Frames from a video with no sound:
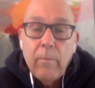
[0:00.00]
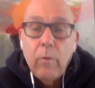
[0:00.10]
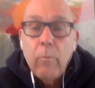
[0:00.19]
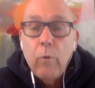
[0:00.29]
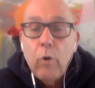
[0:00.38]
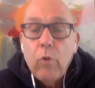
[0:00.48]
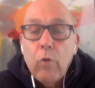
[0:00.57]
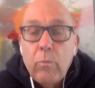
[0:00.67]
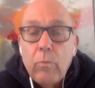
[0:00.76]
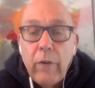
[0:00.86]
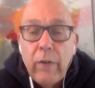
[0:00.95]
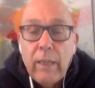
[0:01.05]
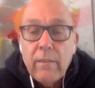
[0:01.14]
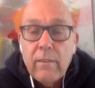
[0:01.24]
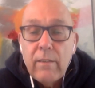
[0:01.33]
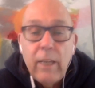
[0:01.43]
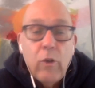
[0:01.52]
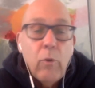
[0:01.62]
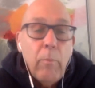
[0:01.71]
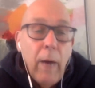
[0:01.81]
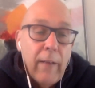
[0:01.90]
the more room there is in
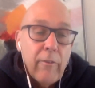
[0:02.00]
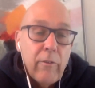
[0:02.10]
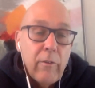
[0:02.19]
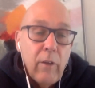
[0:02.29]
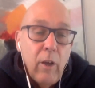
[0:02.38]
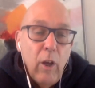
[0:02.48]
your mind